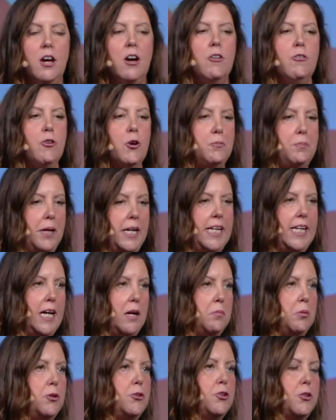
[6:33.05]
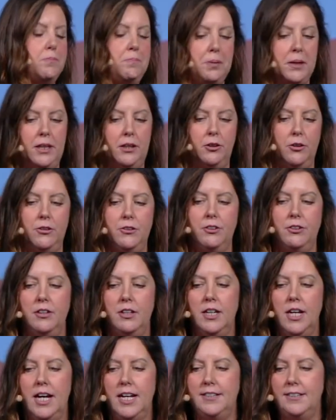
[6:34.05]
for being able to build
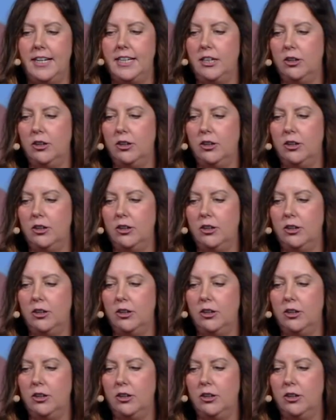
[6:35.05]
a data